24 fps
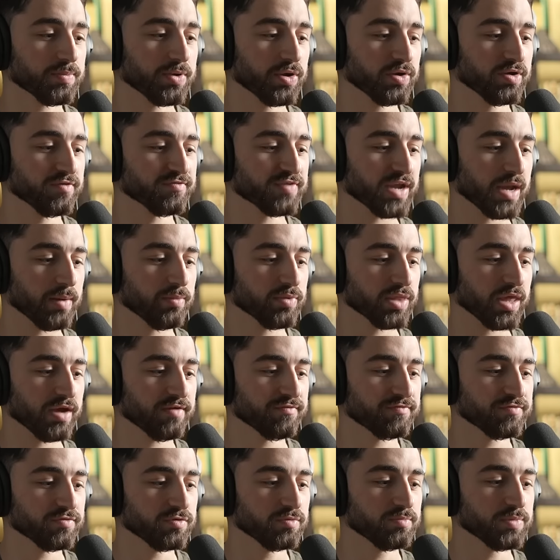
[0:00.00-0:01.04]
period of time
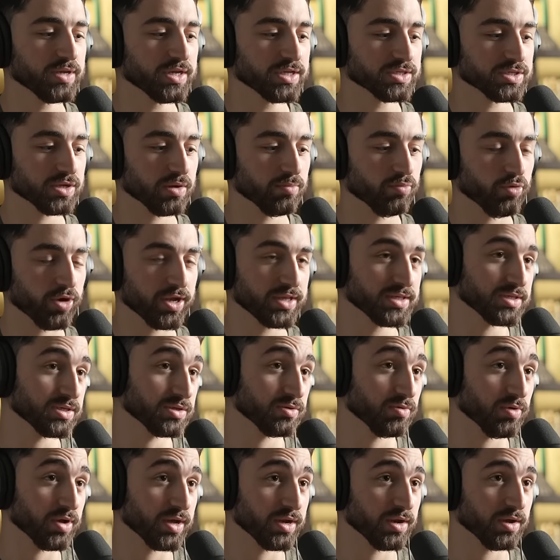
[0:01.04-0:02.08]
without food because our brains
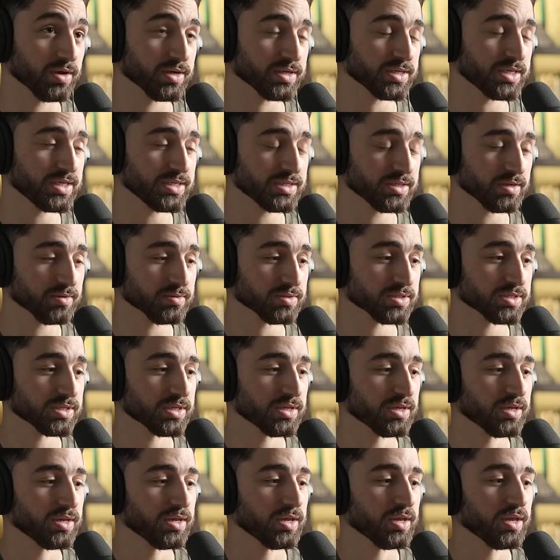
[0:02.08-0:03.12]
can run on ketones.
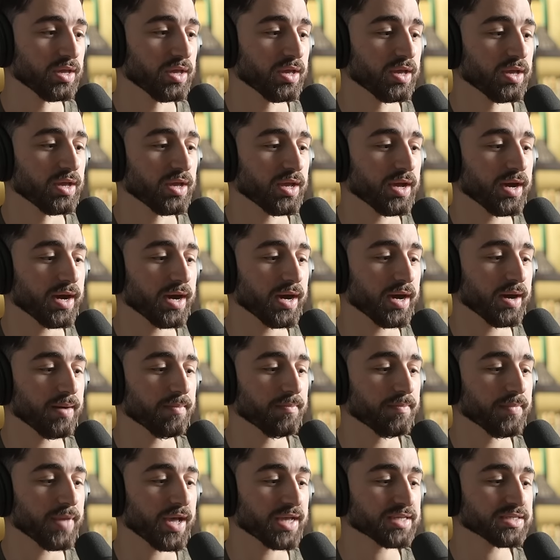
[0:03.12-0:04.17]

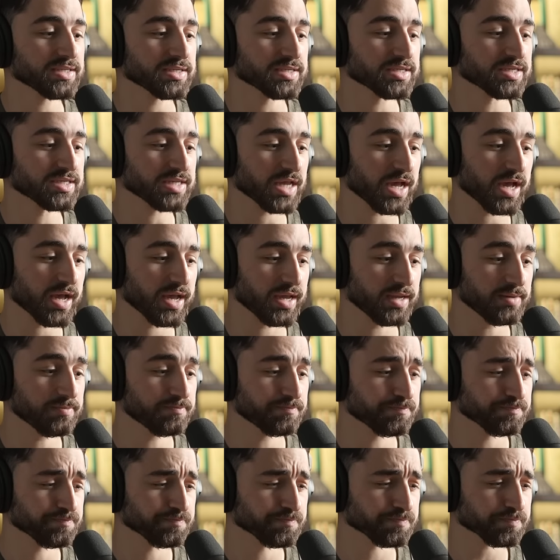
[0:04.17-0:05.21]
Um, as an aside,
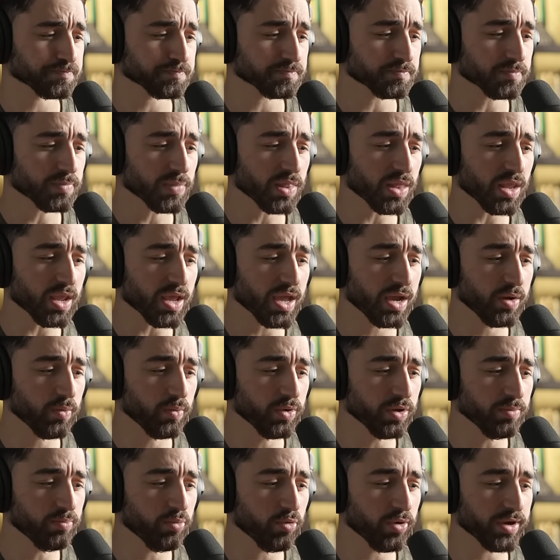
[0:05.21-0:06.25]
I
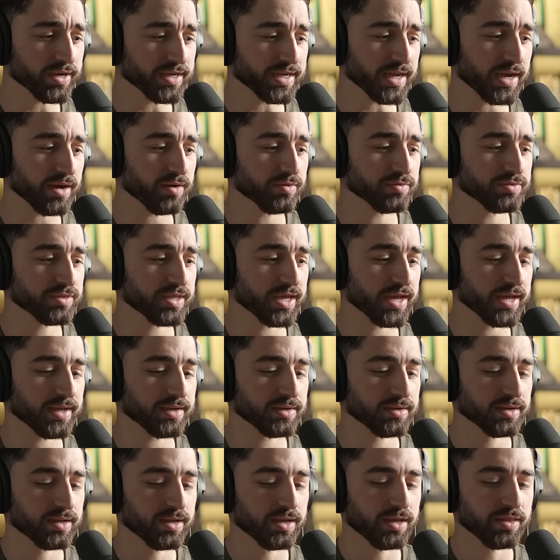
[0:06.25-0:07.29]
will point out that
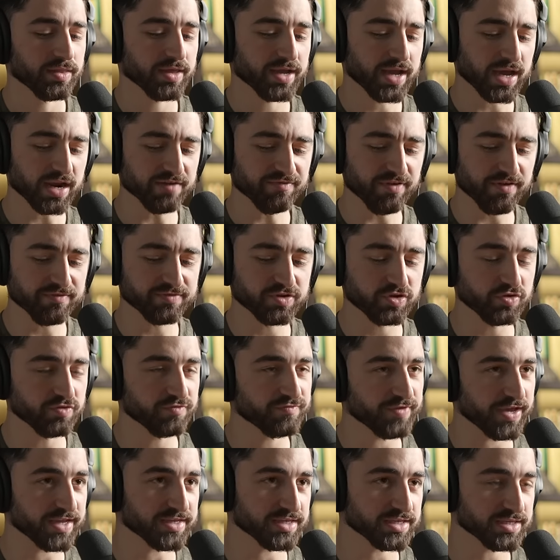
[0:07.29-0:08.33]
they kind of have two
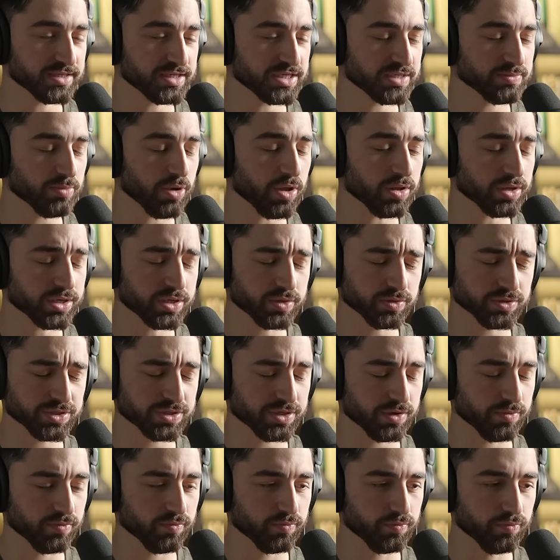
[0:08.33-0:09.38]
faces. These molecules,
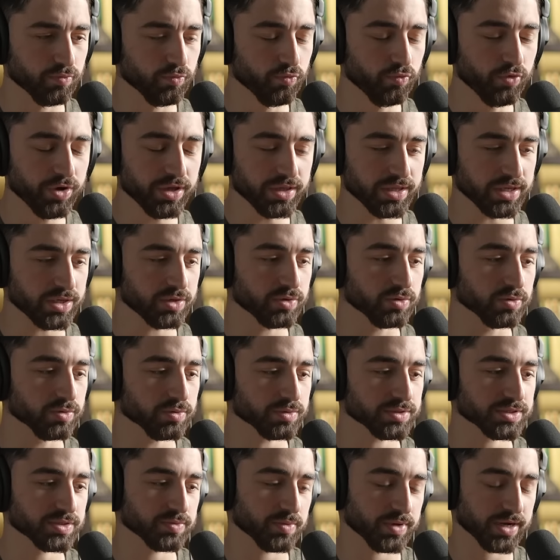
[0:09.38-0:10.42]
they're really cool.
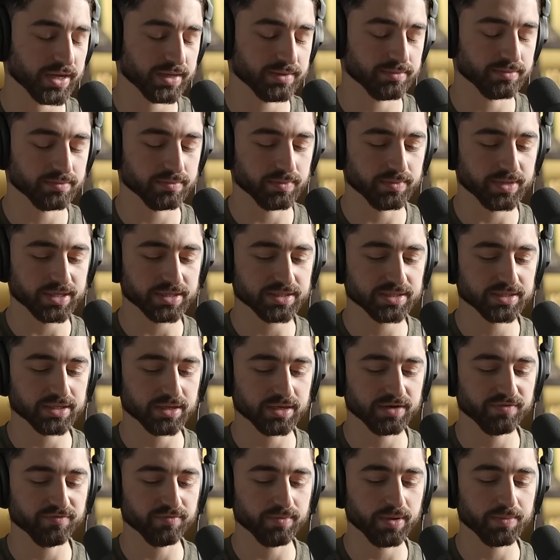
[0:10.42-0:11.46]
It's what I, mean,
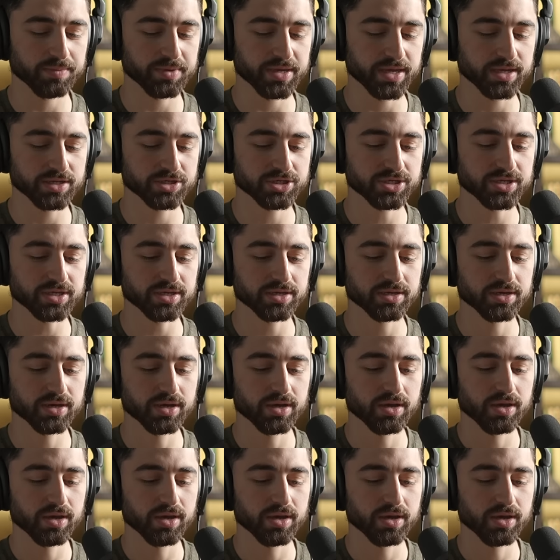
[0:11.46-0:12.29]
studied for my PhD.